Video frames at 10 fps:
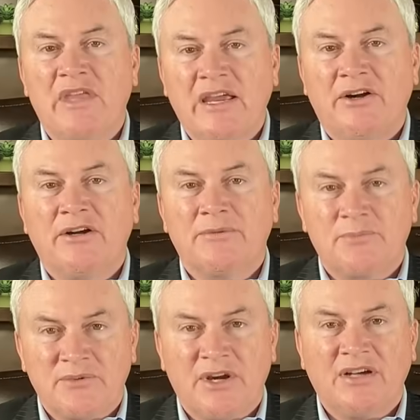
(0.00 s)
They are
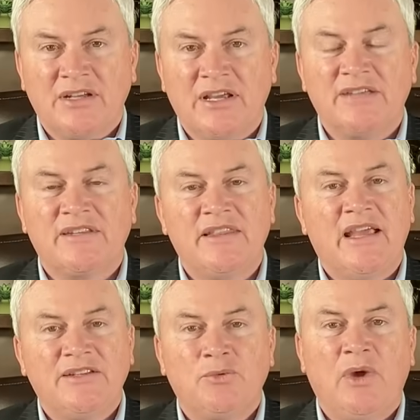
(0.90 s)
obstructing us, and
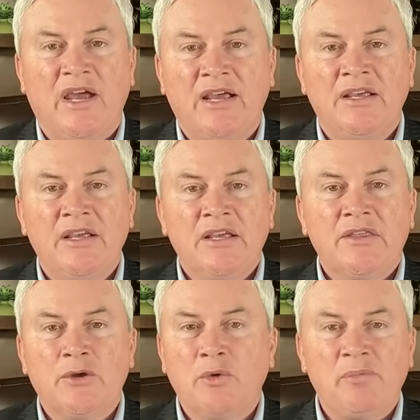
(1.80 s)
that's why
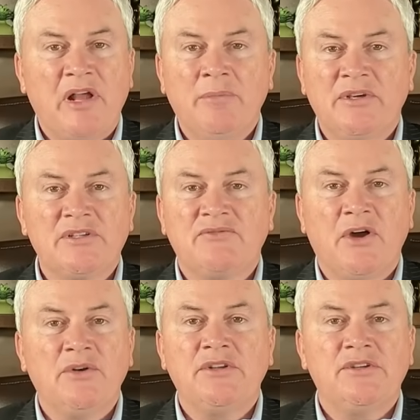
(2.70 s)
the Republicans
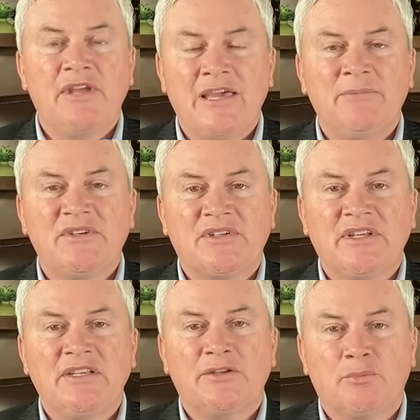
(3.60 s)
voted
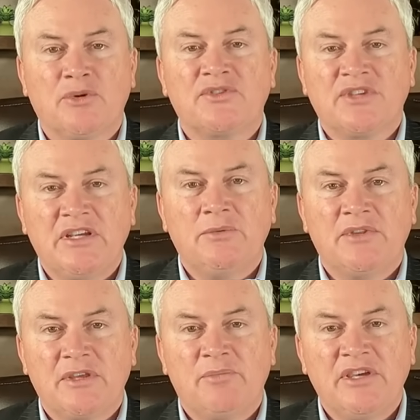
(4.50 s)
unanimously to proceed
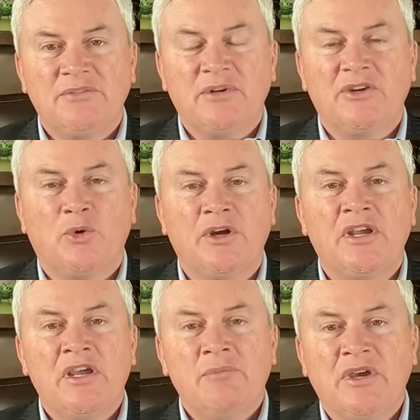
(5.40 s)
with impeachment inquiry,
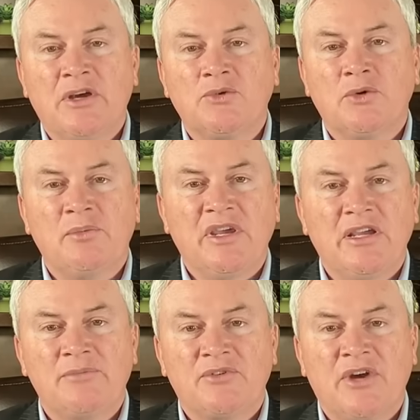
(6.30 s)
because we're being
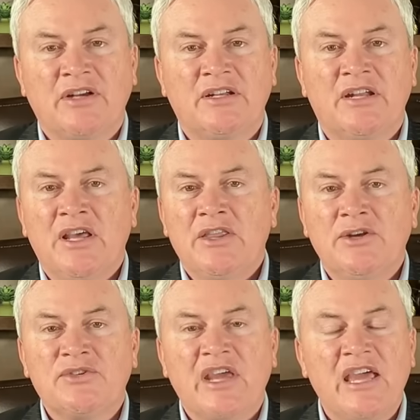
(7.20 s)
obstructed.
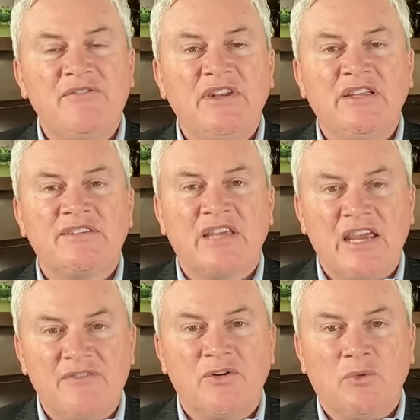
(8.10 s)
There's evidence
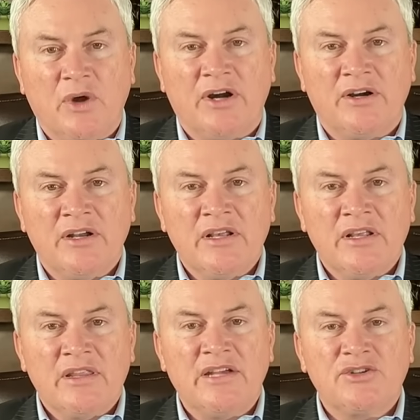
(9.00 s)
everywhere
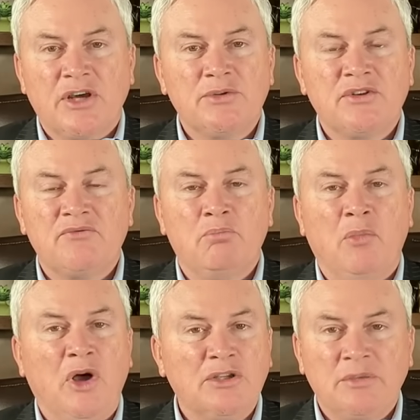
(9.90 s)
that shows of
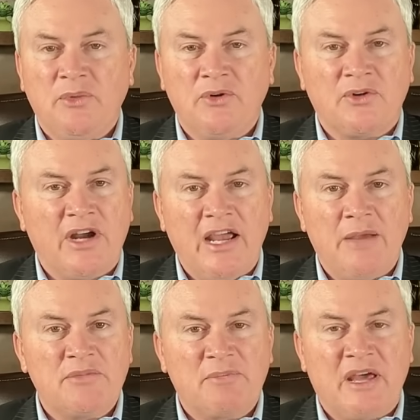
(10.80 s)
multiple
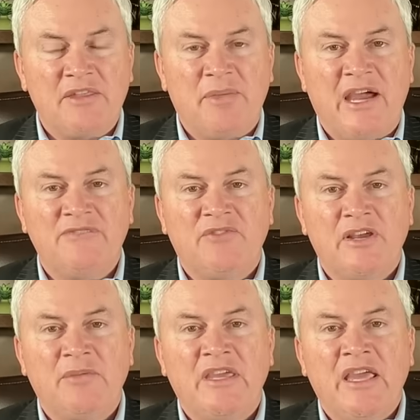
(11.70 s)
crimes by the Biden
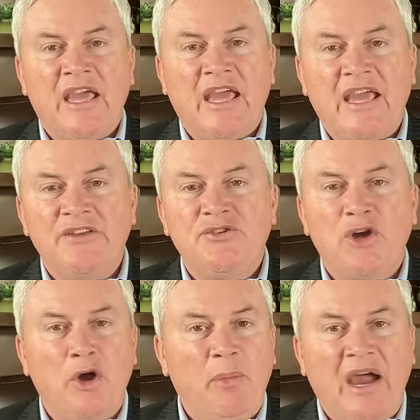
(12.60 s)
family, mm. and
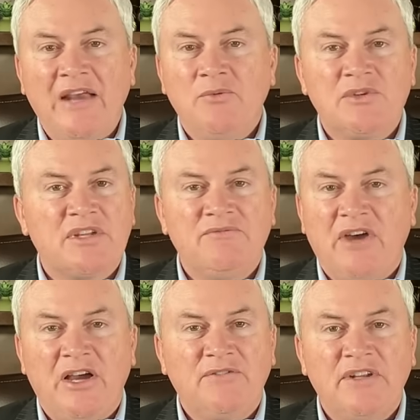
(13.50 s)
Joe Biden was
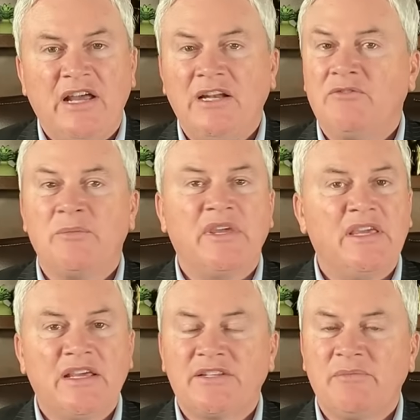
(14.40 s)
involved in all of them. He
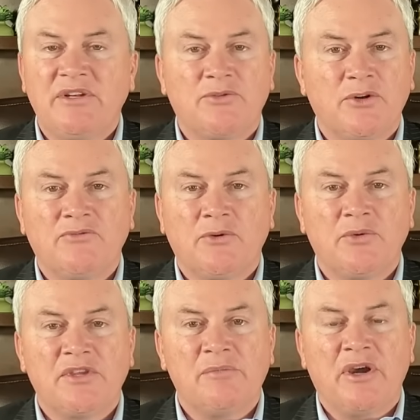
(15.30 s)
hasn't been truthful
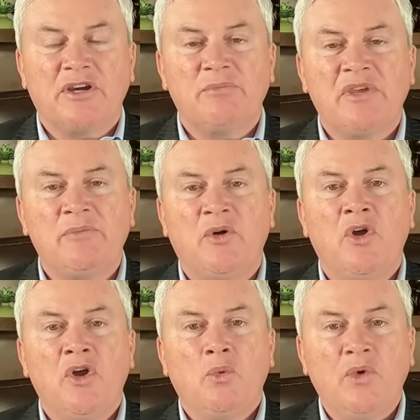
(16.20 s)
with the American
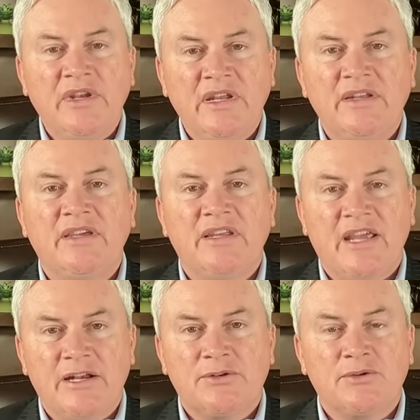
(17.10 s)
people. We need to get
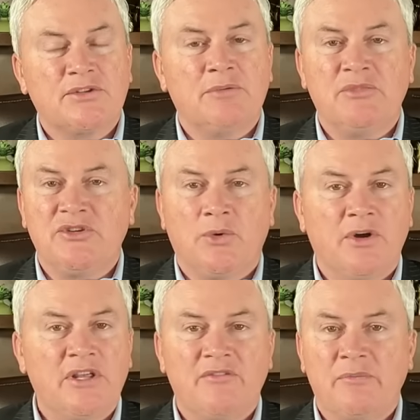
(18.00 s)
answers. The
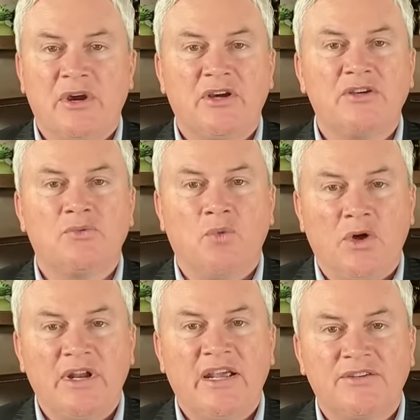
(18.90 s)
majority of Americans
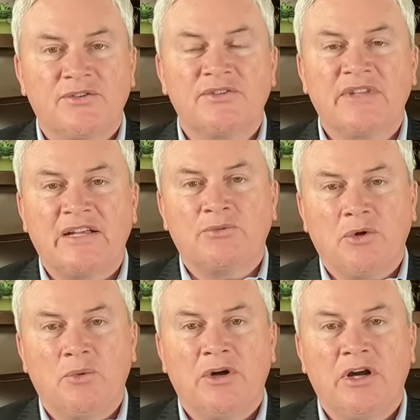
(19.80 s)
want answers. That's
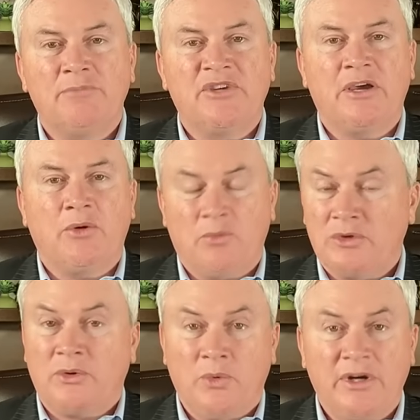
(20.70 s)
what we're object
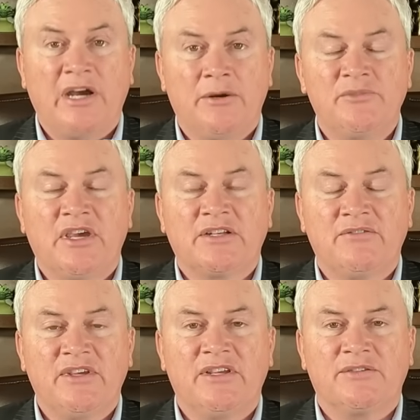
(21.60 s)
what our objective
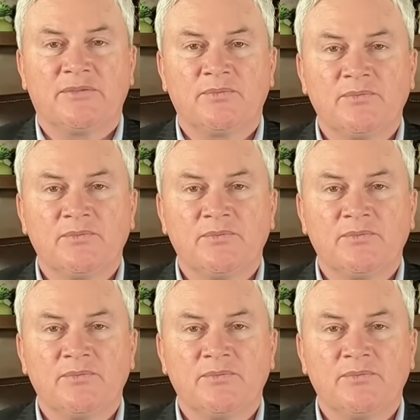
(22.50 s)
is.